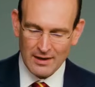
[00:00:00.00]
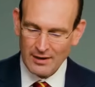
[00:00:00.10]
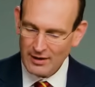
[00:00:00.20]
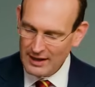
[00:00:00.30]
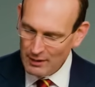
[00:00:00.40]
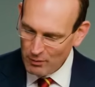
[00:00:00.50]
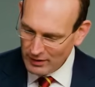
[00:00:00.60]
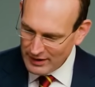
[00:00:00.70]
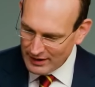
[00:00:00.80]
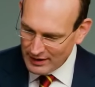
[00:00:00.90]
Now, he
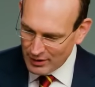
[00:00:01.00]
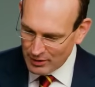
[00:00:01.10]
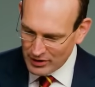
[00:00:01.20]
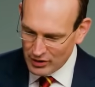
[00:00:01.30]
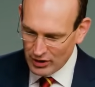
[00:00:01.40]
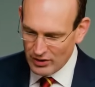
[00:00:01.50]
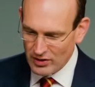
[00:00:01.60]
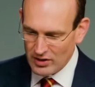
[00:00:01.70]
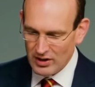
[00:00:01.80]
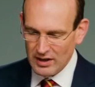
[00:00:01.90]
wanted
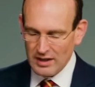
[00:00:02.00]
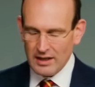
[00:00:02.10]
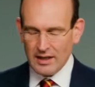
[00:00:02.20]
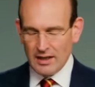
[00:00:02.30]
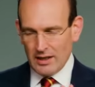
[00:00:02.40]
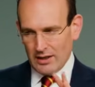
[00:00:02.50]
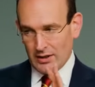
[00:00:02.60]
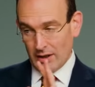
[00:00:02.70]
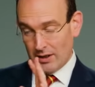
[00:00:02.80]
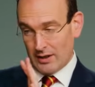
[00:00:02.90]
Christians
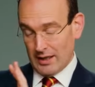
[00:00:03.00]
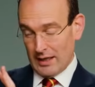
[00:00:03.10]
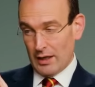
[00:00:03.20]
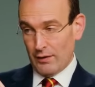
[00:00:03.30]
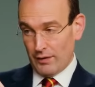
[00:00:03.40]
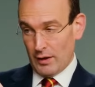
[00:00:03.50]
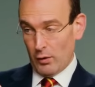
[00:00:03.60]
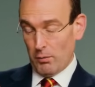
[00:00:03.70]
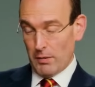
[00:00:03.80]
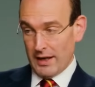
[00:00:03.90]
to think of the
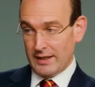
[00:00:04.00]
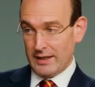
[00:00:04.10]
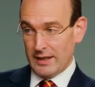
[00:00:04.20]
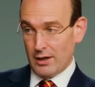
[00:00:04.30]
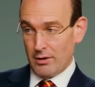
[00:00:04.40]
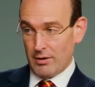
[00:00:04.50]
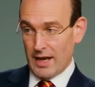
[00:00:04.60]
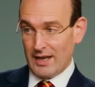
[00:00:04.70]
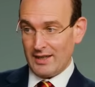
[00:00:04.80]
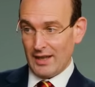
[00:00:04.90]
Almighty
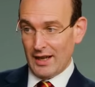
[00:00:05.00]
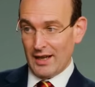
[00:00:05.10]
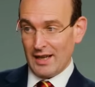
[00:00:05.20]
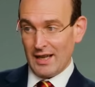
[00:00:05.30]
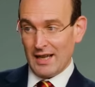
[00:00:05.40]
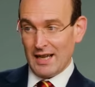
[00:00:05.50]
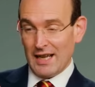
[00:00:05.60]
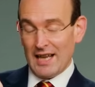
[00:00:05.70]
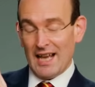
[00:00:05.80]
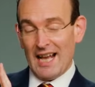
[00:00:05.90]
Creator
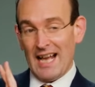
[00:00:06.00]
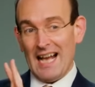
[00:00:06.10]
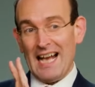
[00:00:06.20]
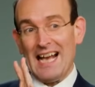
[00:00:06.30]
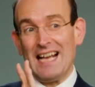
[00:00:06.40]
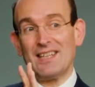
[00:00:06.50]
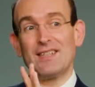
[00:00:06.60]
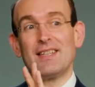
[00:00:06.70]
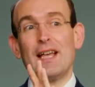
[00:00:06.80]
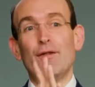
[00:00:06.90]

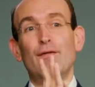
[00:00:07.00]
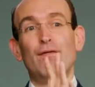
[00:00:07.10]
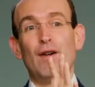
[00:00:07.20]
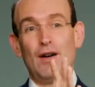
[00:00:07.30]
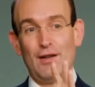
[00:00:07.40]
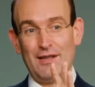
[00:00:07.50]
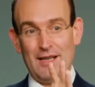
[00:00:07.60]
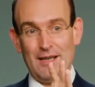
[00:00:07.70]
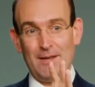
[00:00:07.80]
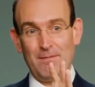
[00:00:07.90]
as their Father